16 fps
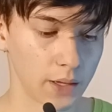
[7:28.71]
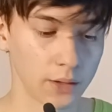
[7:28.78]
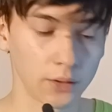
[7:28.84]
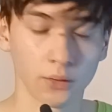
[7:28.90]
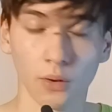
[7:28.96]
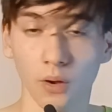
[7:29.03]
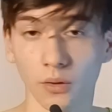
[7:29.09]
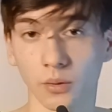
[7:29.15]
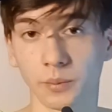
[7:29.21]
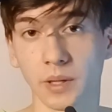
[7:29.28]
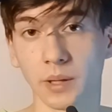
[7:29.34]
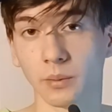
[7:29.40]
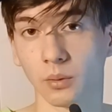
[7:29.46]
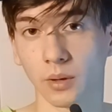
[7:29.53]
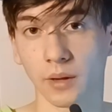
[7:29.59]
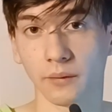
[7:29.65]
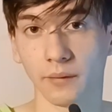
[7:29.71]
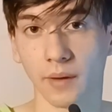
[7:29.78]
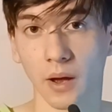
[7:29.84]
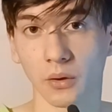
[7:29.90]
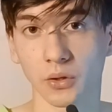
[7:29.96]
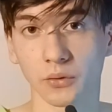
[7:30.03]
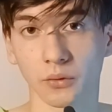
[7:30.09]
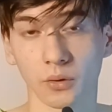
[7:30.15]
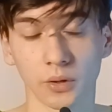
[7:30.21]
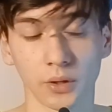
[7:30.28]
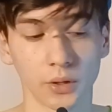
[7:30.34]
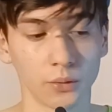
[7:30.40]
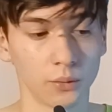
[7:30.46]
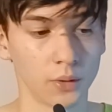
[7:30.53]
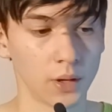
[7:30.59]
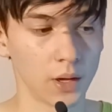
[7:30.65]
other people can vouch for
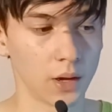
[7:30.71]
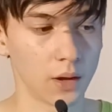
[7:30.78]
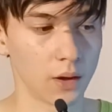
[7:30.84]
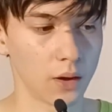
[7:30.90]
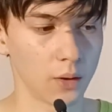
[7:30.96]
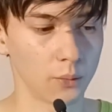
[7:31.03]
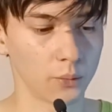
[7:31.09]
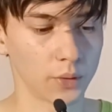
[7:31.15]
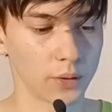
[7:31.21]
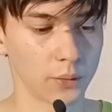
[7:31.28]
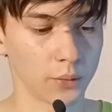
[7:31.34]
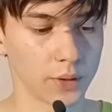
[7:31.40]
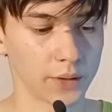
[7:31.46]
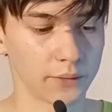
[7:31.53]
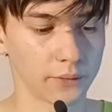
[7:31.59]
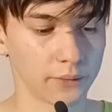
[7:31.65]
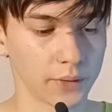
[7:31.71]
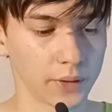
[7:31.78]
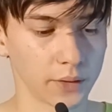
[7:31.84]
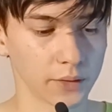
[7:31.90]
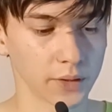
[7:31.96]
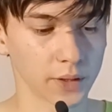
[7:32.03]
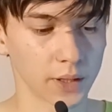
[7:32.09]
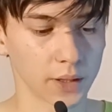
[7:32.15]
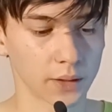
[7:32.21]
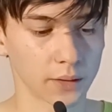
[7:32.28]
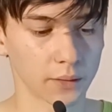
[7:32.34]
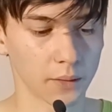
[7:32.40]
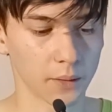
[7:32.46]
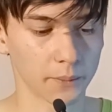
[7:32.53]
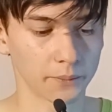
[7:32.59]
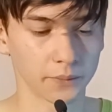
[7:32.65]
you when it feels like
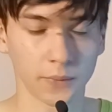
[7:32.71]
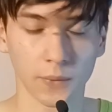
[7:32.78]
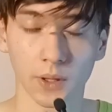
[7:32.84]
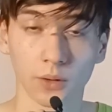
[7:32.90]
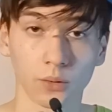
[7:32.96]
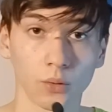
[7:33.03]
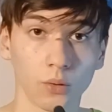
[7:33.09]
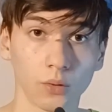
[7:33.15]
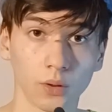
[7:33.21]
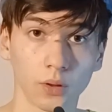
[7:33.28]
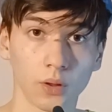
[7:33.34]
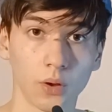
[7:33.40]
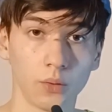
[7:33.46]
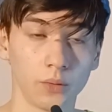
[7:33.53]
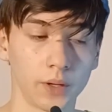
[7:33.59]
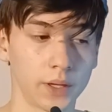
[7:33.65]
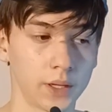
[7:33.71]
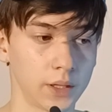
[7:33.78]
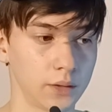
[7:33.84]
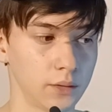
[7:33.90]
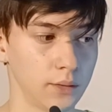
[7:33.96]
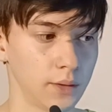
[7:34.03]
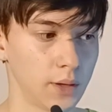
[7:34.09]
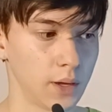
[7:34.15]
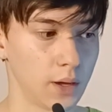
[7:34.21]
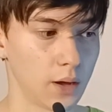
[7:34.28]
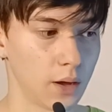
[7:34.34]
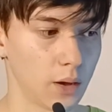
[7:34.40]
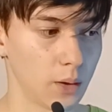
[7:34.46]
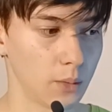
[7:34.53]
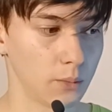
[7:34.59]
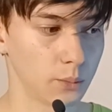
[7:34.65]
you're all alone in
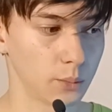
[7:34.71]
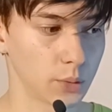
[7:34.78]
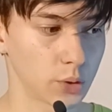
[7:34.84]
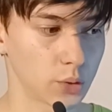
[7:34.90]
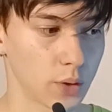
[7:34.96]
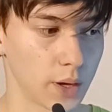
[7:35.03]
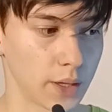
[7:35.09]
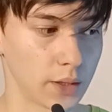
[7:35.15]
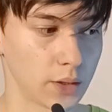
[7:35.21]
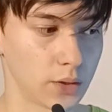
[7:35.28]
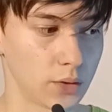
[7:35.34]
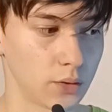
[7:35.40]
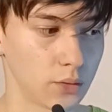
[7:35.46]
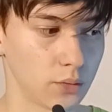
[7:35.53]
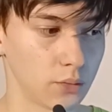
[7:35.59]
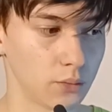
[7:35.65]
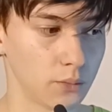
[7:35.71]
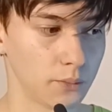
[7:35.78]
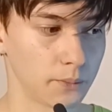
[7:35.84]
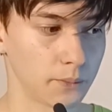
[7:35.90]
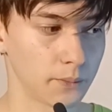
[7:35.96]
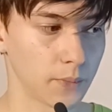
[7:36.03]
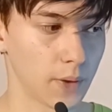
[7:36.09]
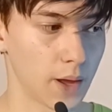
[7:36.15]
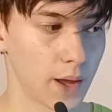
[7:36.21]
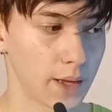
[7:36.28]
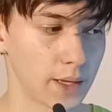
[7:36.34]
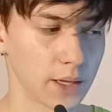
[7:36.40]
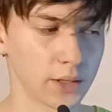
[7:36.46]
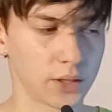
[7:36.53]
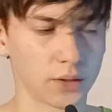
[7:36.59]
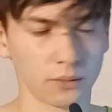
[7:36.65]
trying to, I
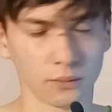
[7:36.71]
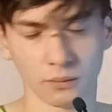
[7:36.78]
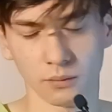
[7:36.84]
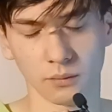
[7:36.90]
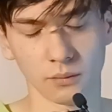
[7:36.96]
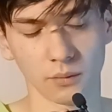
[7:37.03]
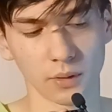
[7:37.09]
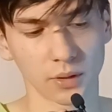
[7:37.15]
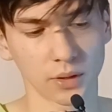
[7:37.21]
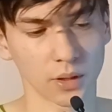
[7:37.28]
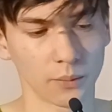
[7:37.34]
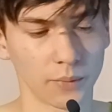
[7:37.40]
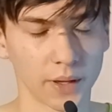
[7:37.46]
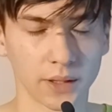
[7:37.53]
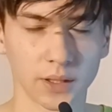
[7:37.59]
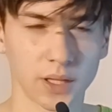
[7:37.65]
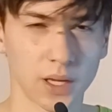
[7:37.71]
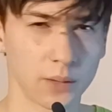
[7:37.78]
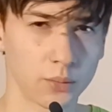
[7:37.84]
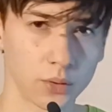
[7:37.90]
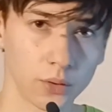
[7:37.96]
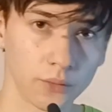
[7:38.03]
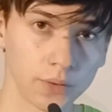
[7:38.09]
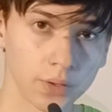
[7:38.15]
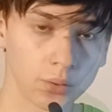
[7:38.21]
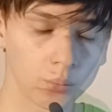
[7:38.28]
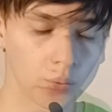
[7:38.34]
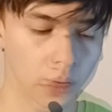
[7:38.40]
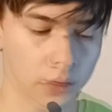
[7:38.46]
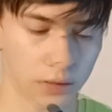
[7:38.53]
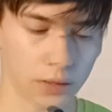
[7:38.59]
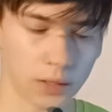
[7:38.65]
guess some might say, prove your
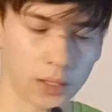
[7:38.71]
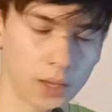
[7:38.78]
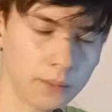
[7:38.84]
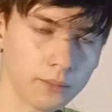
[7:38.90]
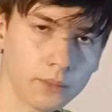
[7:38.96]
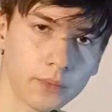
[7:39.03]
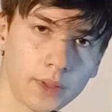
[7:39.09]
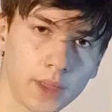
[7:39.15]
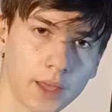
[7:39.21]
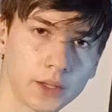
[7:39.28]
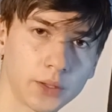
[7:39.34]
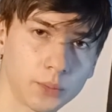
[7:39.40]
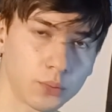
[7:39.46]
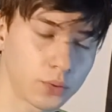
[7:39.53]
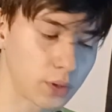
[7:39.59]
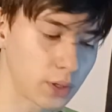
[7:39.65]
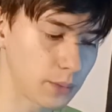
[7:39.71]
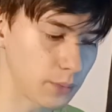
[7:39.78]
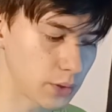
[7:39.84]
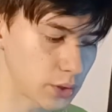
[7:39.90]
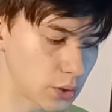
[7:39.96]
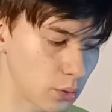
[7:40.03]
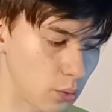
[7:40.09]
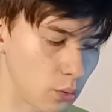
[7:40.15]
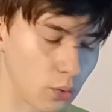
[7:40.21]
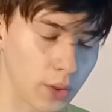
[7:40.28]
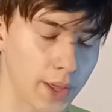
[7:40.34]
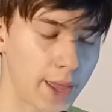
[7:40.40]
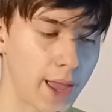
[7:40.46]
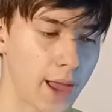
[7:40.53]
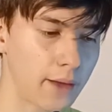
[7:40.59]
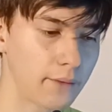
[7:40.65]
worth. Yep, that's pretty much all I
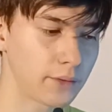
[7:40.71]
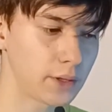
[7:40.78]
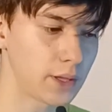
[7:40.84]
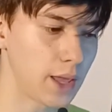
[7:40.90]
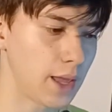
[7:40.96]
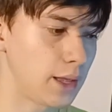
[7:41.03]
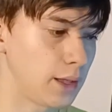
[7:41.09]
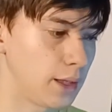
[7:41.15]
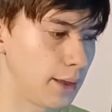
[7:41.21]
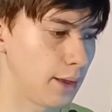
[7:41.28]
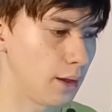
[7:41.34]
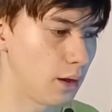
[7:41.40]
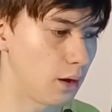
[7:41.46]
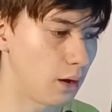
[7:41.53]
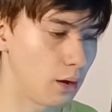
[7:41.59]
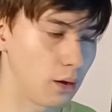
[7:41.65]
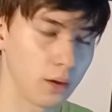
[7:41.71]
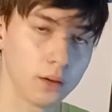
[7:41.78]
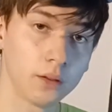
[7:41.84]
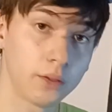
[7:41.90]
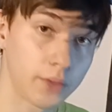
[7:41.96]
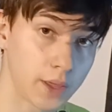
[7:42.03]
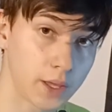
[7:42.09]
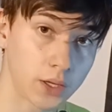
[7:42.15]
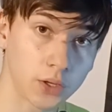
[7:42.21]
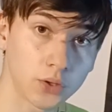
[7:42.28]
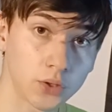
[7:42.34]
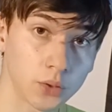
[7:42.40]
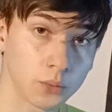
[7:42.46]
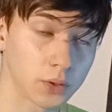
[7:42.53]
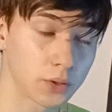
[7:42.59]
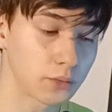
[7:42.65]
have today. Thank you
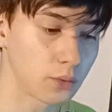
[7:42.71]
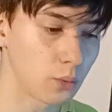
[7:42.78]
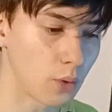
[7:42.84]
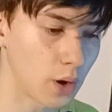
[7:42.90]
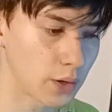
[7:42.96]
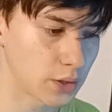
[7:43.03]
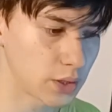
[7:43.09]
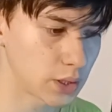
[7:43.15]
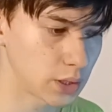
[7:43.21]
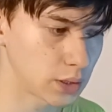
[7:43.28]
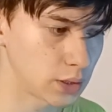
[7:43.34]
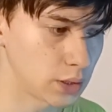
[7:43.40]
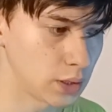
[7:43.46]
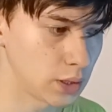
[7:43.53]
so much for watching.